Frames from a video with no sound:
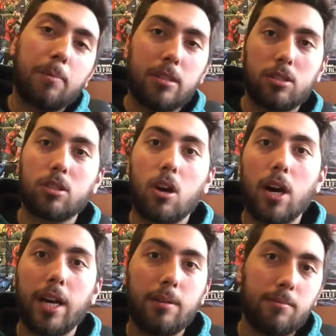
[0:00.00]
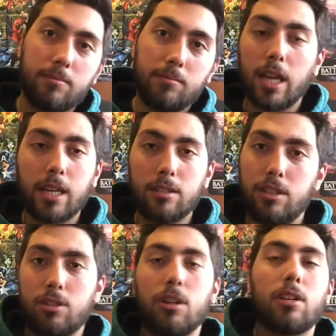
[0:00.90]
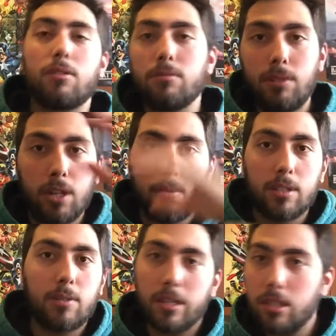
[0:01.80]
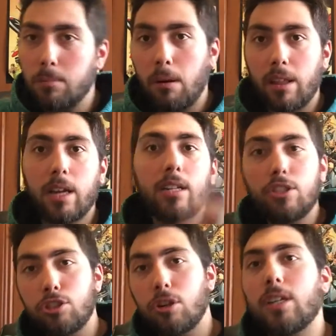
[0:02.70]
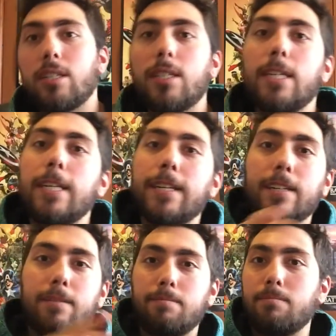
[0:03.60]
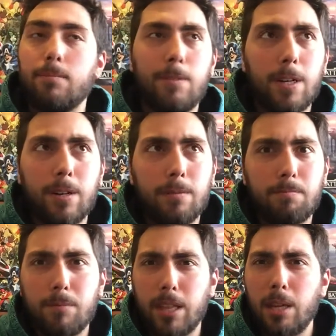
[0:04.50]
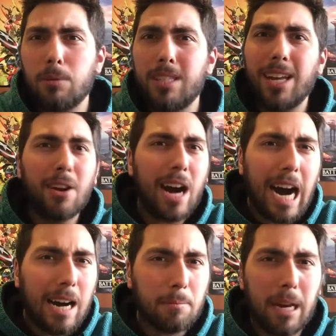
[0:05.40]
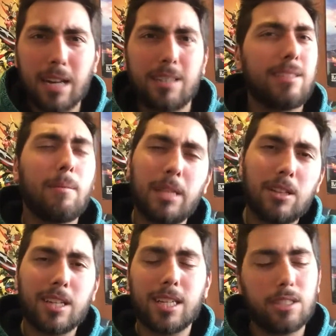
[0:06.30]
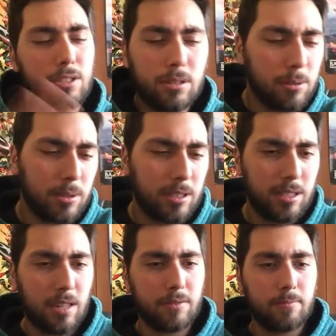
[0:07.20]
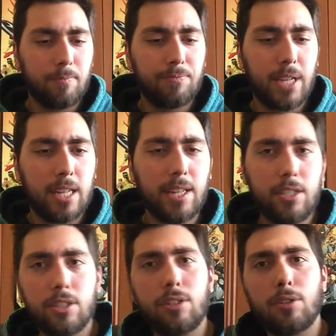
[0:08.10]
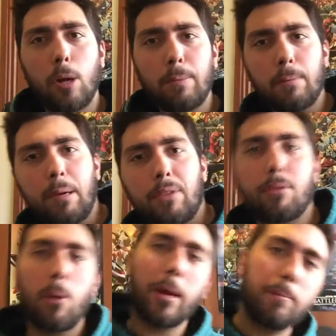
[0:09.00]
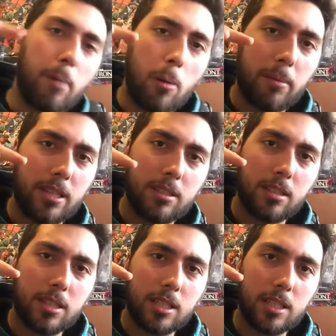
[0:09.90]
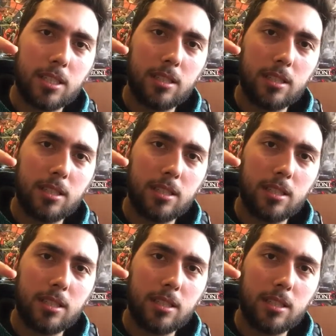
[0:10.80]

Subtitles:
up in the sky, like she's trying to, resurrect her brother. She's trying to I think it was Get Her Heart Back, something like that. She's trying to do all this stuff, and they just stop it by throwing a bomb into the